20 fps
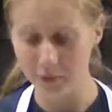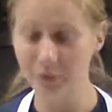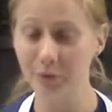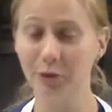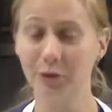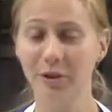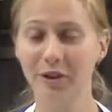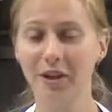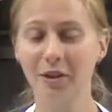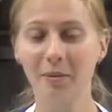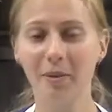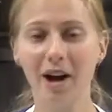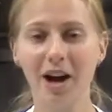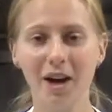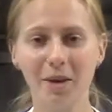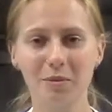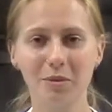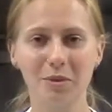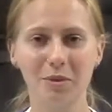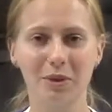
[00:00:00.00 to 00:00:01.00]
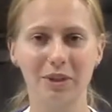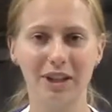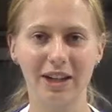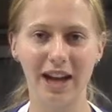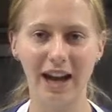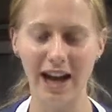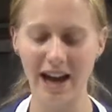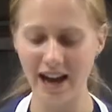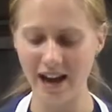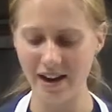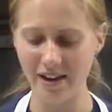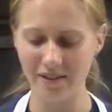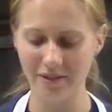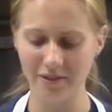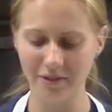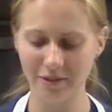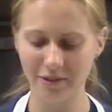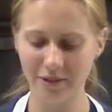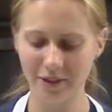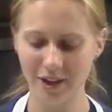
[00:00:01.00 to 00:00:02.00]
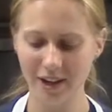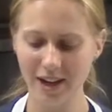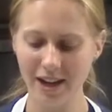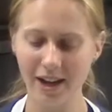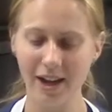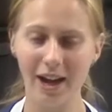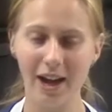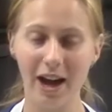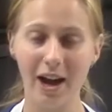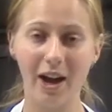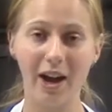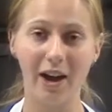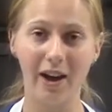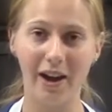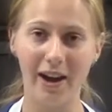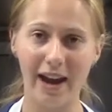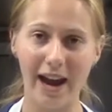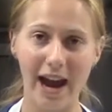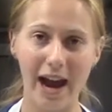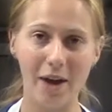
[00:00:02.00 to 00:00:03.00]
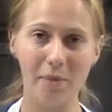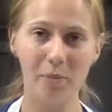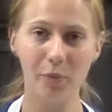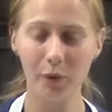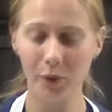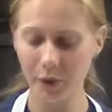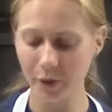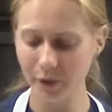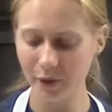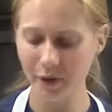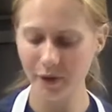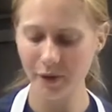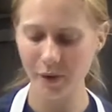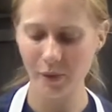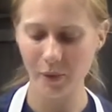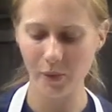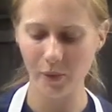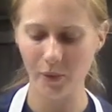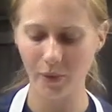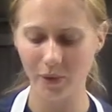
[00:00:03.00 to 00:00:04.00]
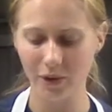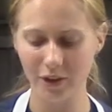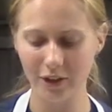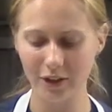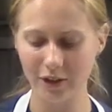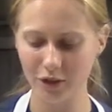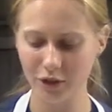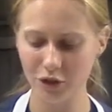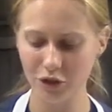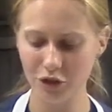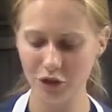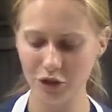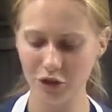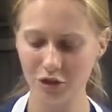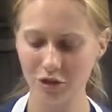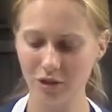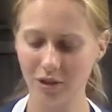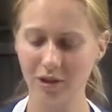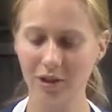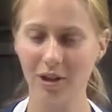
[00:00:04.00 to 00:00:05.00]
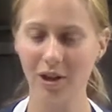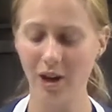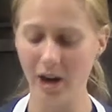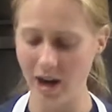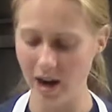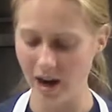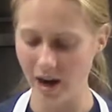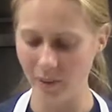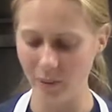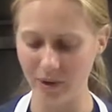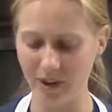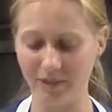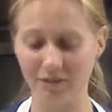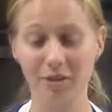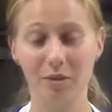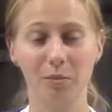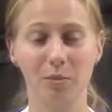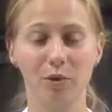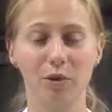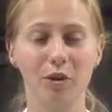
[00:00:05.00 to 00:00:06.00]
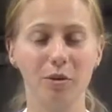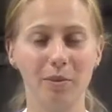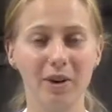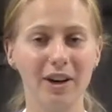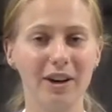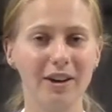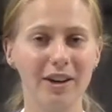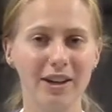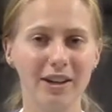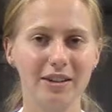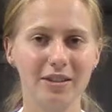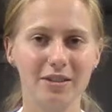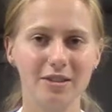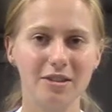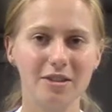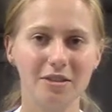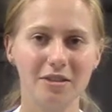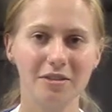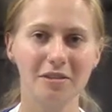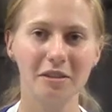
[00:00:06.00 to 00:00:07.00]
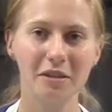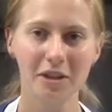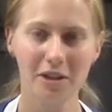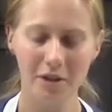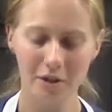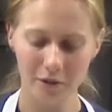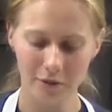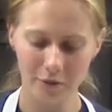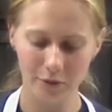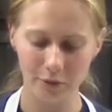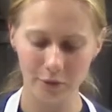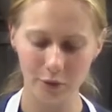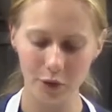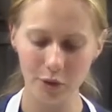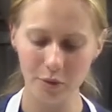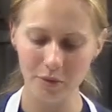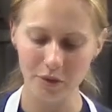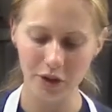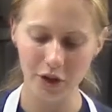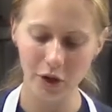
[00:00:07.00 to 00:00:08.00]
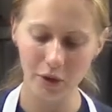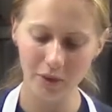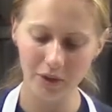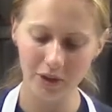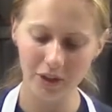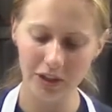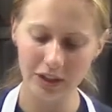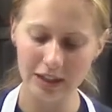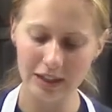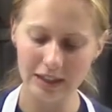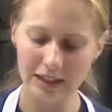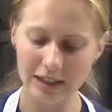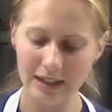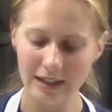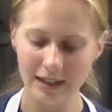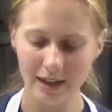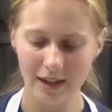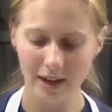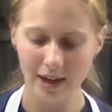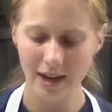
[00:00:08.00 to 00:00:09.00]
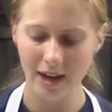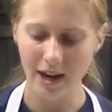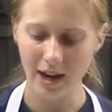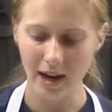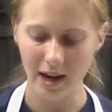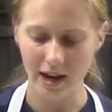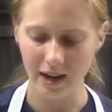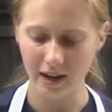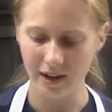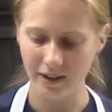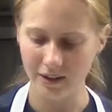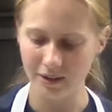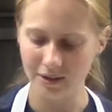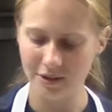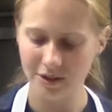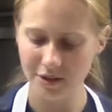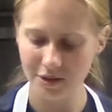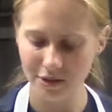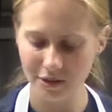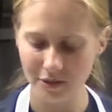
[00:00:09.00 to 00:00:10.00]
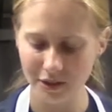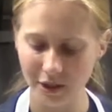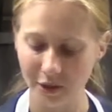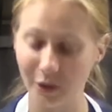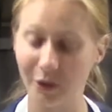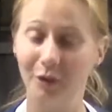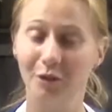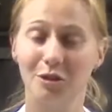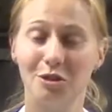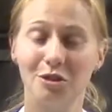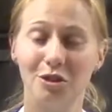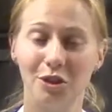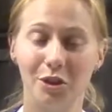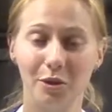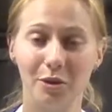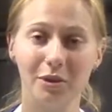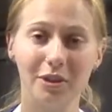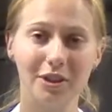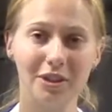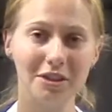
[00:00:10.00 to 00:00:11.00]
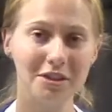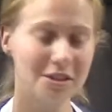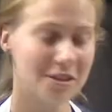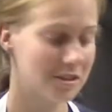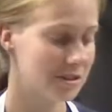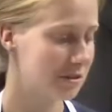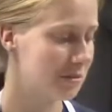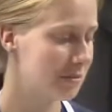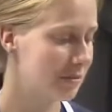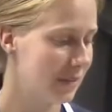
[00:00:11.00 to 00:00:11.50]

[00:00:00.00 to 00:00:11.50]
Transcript: fruit kebabs, we're gonna have an apple, orange, we have some blueberries, fruit yogurt, and the little skewers.